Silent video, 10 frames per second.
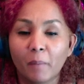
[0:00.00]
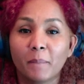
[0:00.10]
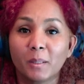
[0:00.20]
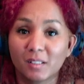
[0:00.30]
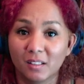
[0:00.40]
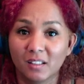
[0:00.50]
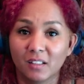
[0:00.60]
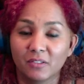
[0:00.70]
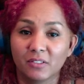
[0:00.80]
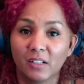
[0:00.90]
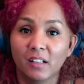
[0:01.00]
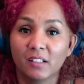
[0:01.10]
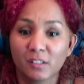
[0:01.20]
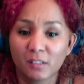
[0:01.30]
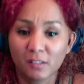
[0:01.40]
positive and
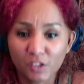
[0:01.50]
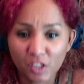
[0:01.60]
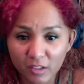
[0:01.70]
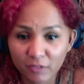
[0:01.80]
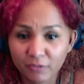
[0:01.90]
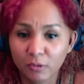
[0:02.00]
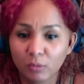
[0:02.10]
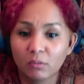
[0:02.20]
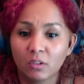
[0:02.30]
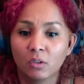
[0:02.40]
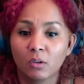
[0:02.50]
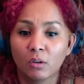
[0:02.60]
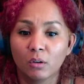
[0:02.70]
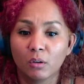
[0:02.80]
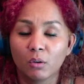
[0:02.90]
cheerful
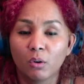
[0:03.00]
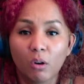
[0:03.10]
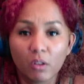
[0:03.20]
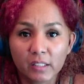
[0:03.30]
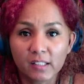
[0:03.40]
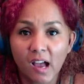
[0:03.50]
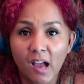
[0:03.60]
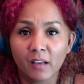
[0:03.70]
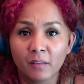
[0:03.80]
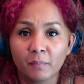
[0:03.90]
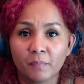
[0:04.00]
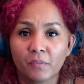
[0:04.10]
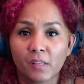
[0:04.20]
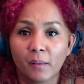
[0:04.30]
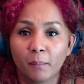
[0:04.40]
all the time
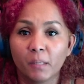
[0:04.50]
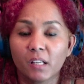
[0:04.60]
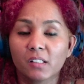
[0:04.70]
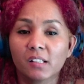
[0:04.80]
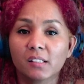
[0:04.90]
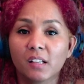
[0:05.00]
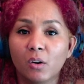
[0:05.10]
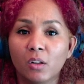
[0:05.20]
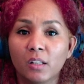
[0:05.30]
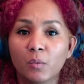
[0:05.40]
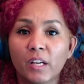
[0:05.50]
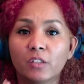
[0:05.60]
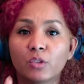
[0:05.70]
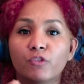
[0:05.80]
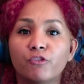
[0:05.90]
because that's the only way
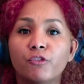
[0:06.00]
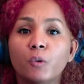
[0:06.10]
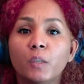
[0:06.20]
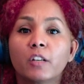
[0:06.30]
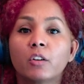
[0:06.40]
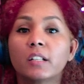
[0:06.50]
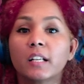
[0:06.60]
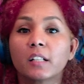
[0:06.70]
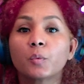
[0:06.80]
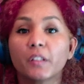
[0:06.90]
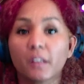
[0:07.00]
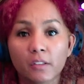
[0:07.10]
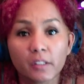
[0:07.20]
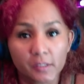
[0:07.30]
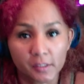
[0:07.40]
to fully connect with
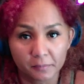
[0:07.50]
others.